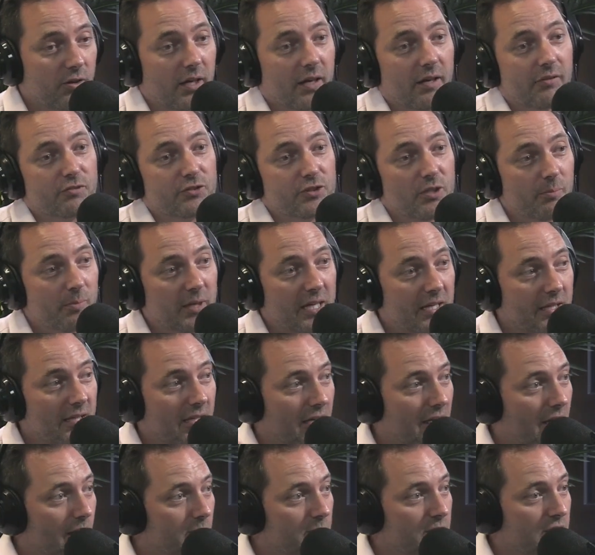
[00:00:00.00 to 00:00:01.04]
You have somebody that
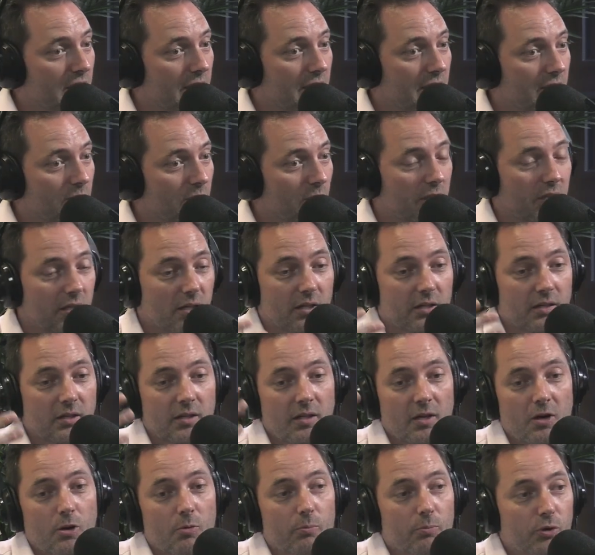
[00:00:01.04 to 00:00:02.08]
comes in with a
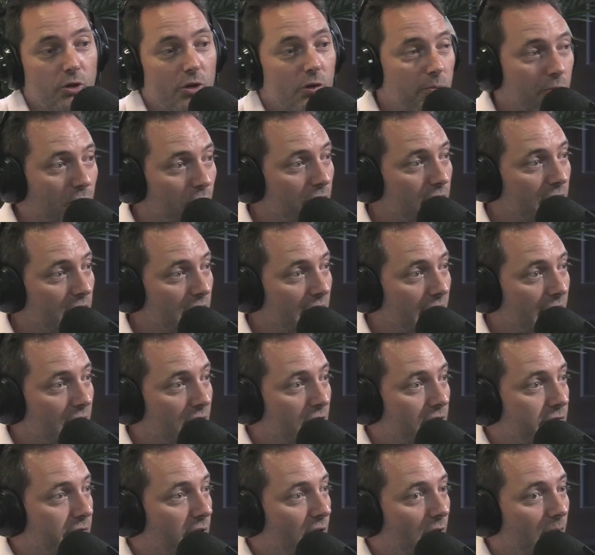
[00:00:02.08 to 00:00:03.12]
pre-approval
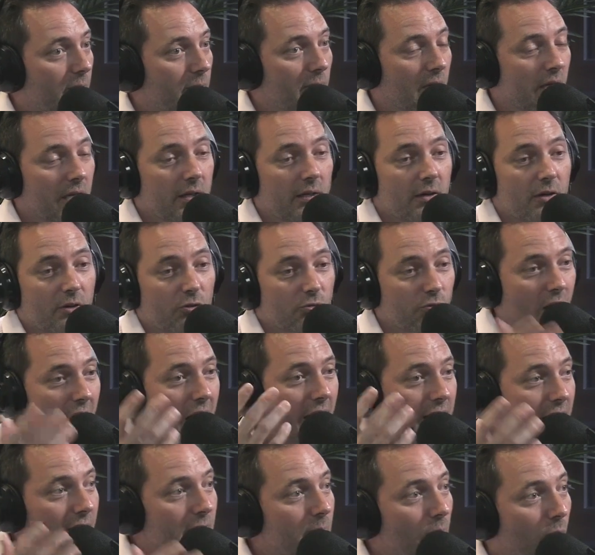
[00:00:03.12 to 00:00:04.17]
letter from
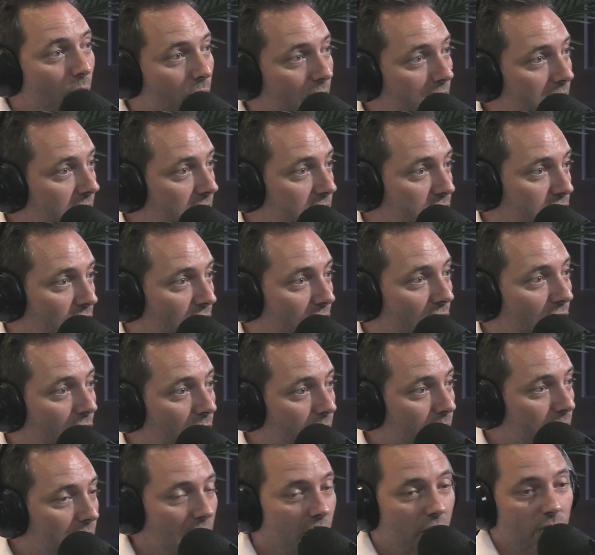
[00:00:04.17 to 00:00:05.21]
Rocket Mortgage or
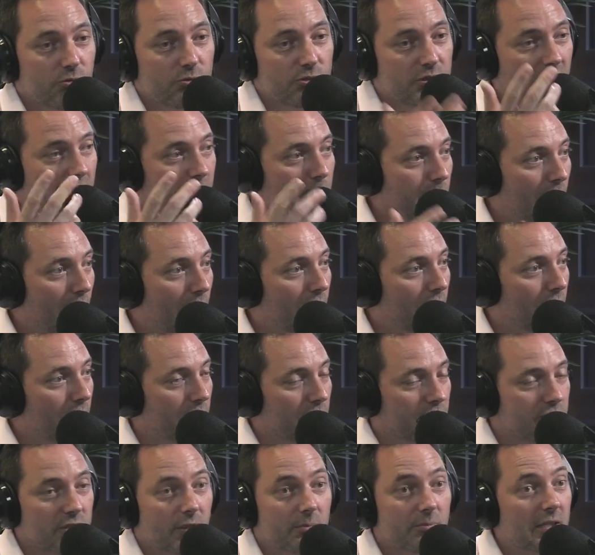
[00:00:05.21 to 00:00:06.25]
Home Loan Depot or
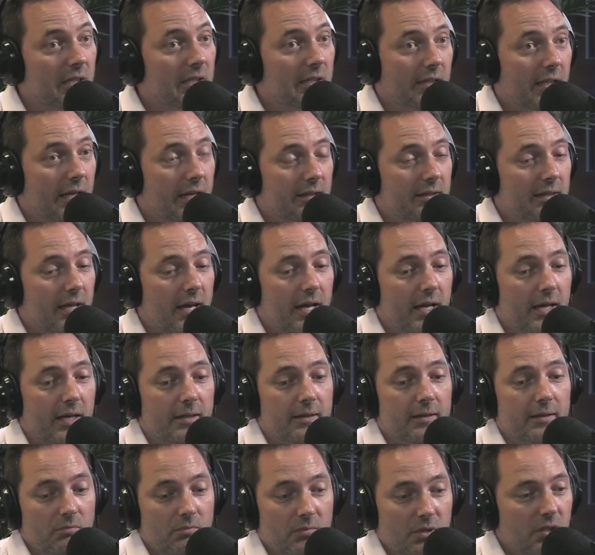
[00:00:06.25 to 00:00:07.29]
something like
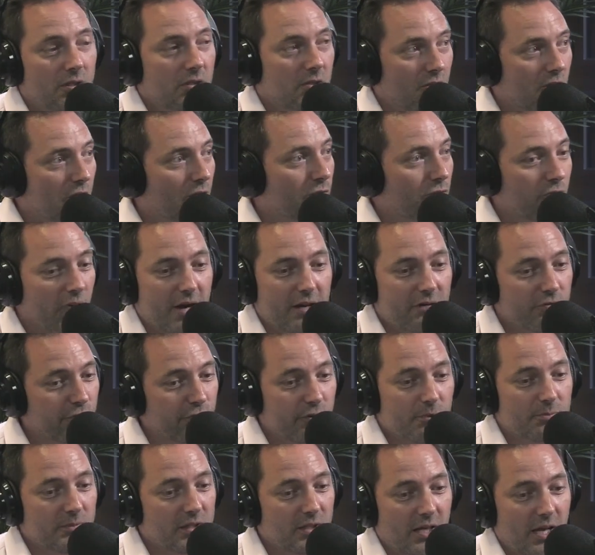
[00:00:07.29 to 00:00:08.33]
that, right
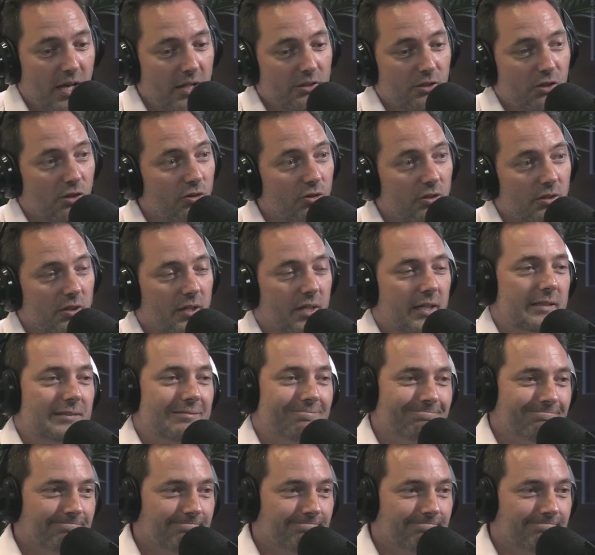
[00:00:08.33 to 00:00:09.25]
from the get-go, you're like,